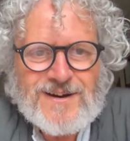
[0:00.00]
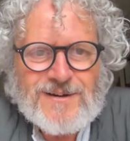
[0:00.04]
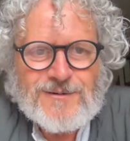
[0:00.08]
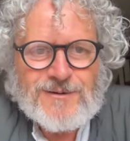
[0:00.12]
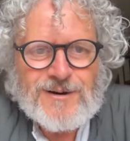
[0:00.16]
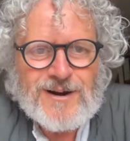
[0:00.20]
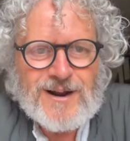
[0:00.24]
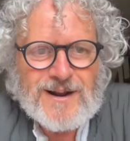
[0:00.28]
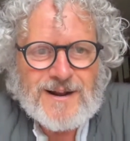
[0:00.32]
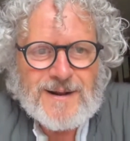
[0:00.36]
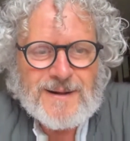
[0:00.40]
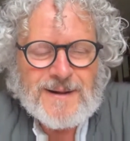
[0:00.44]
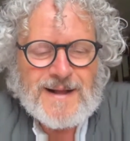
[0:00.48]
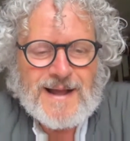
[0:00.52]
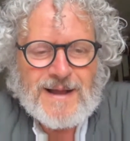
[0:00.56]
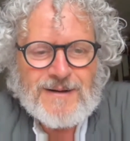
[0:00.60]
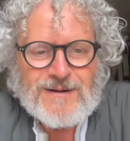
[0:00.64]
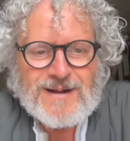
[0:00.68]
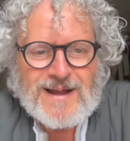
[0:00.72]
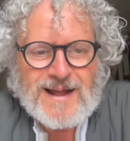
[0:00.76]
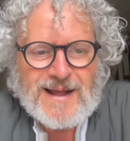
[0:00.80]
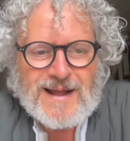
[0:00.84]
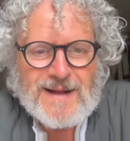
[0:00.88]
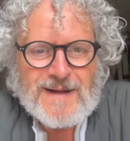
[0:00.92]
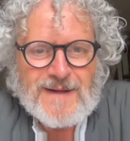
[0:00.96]

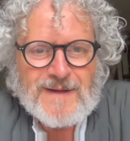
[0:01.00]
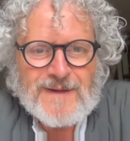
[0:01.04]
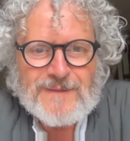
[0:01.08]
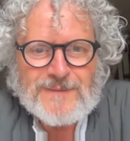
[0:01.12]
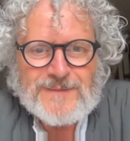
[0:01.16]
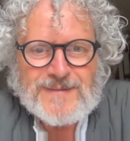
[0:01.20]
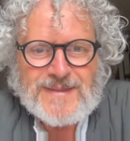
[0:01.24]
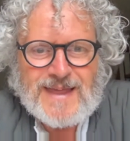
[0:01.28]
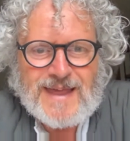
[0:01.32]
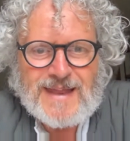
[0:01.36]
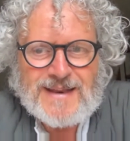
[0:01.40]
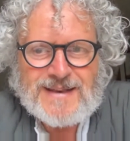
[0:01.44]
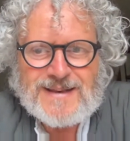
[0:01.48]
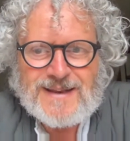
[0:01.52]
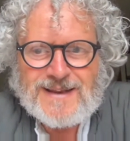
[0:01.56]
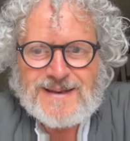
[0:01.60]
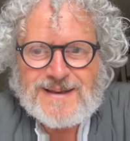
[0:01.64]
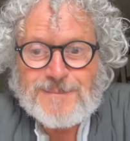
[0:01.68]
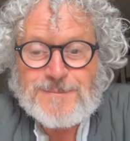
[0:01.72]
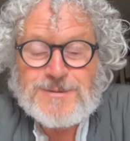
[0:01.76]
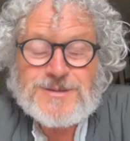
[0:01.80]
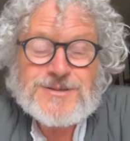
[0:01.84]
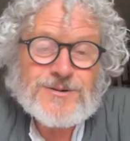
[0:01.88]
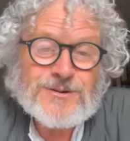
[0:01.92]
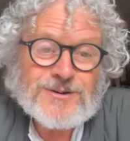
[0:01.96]
And
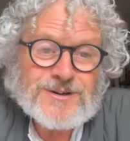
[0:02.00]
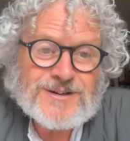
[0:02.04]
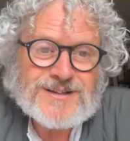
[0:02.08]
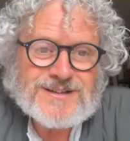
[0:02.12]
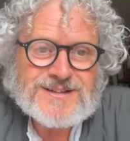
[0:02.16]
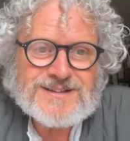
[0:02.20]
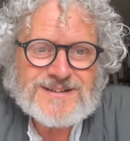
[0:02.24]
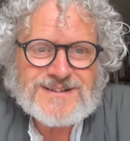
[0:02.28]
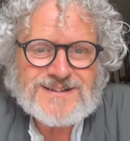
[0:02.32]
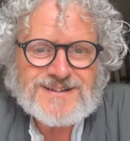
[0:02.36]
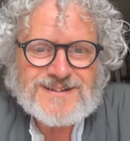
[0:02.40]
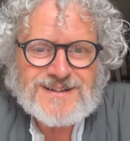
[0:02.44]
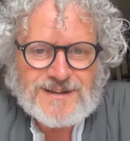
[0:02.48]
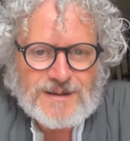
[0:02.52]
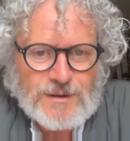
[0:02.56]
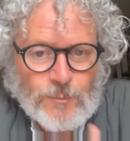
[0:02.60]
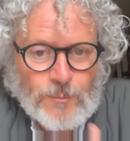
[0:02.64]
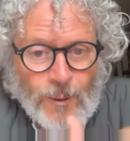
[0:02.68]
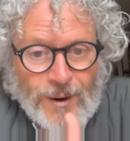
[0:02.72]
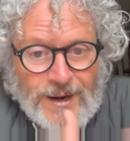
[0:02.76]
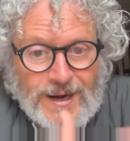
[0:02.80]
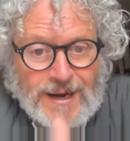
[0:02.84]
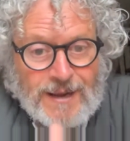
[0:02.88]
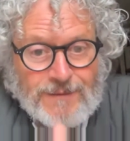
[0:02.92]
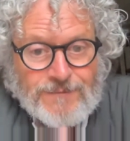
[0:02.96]
I'm sorry, at
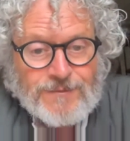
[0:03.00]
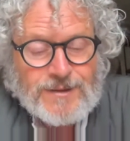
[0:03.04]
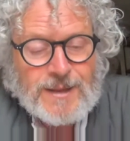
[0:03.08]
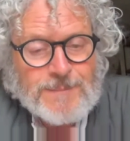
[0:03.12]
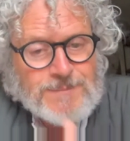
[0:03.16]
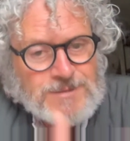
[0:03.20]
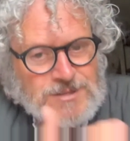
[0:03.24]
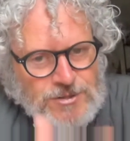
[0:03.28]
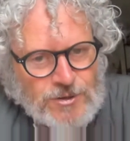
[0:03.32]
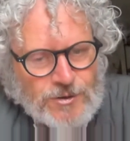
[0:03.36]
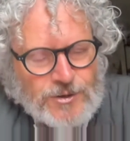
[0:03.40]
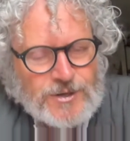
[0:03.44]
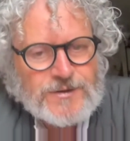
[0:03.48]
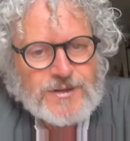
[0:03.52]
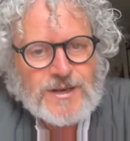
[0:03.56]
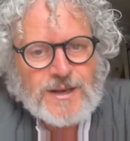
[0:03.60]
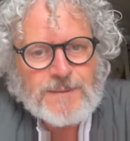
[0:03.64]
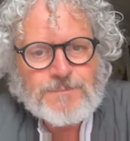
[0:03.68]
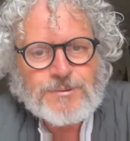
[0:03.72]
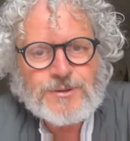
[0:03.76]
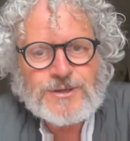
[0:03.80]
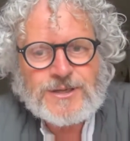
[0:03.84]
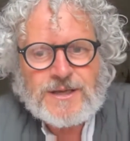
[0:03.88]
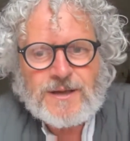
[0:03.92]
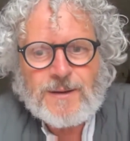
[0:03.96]
one level, I'm sorry that I'm
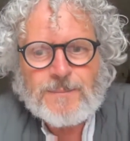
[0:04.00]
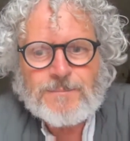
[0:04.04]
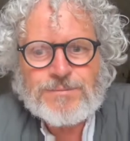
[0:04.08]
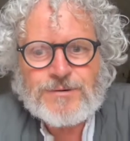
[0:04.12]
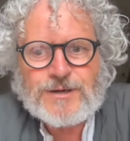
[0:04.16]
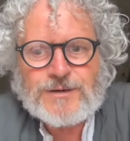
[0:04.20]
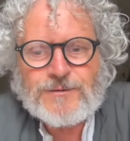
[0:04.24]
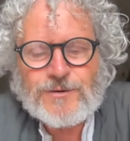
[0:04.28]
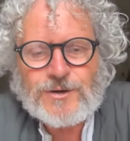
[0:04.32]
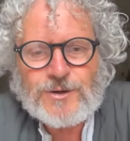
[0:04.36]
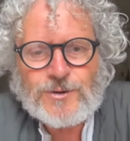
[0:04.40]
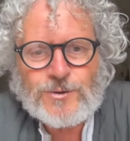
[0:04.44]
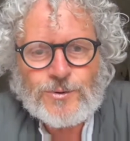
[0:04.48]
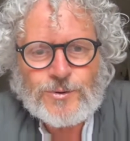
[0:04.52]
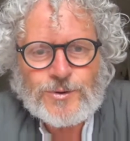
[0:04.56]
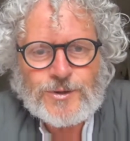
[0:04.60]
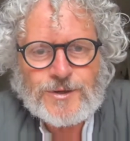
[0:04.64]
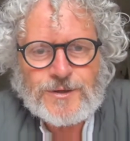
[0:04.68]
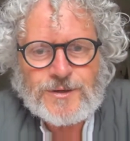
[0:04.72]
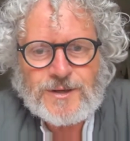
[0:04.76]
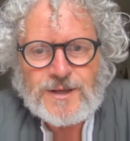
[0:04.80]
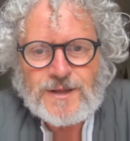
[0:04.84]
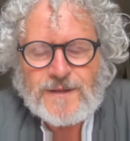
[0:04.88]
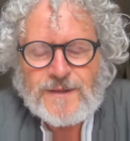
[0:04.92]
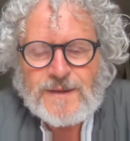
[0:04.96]
putting up pre-recorded